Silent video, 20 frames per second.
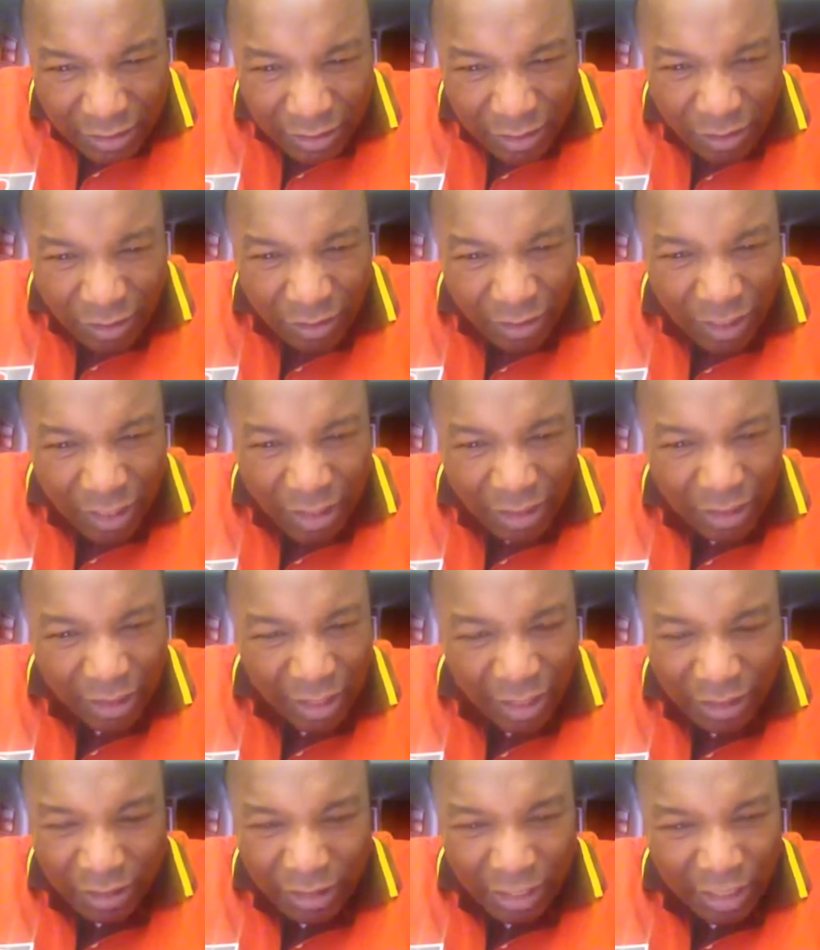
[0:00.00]
Oh,
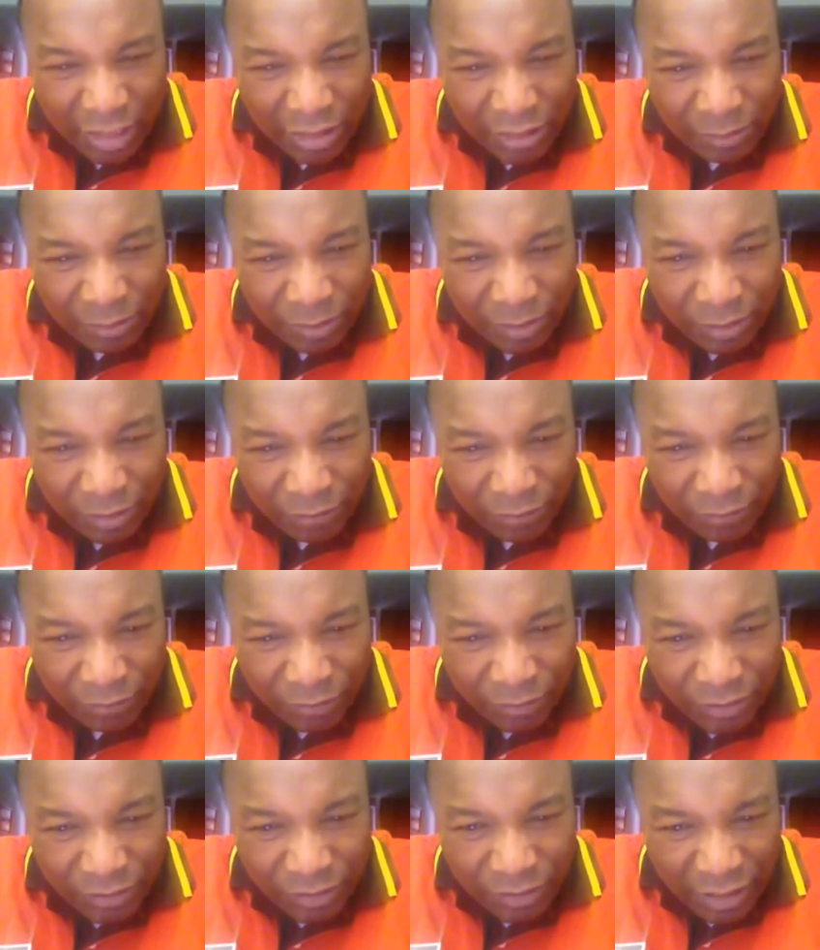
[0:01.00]
that's a bit
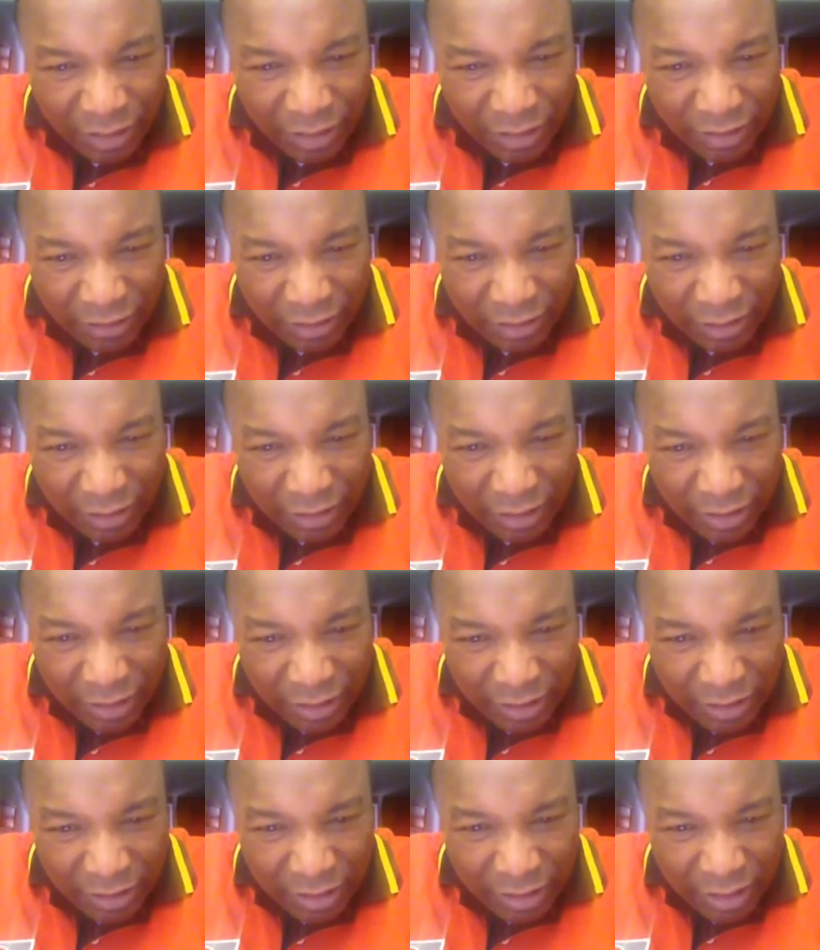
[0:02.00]
confusing. I don't
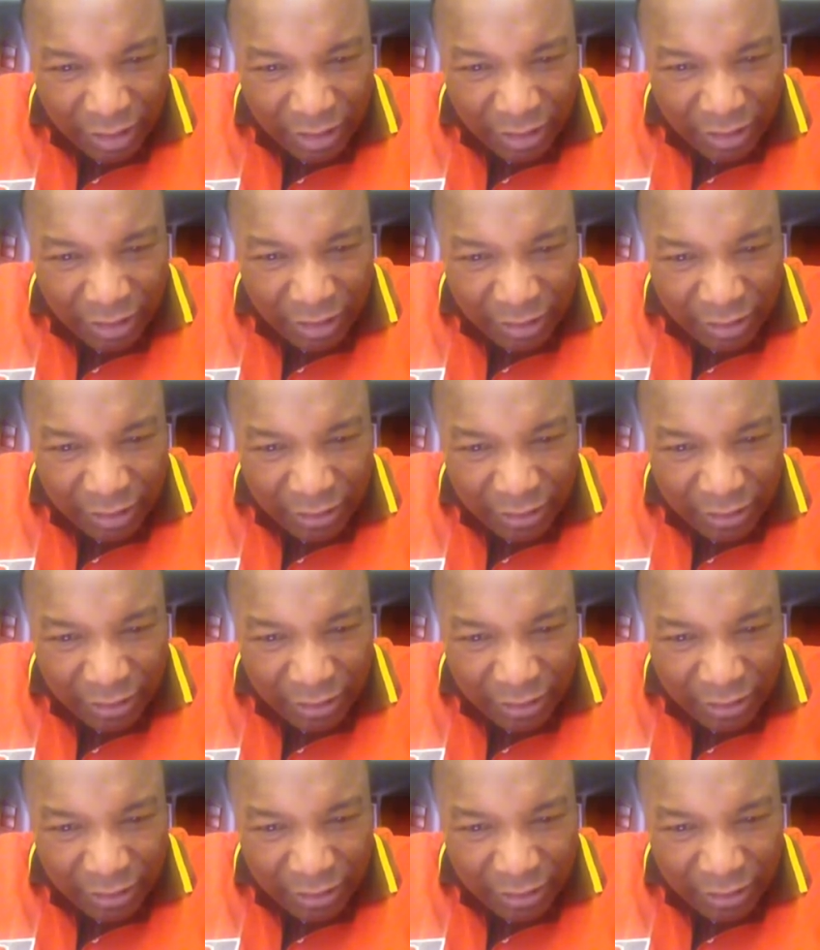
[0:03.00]
get it.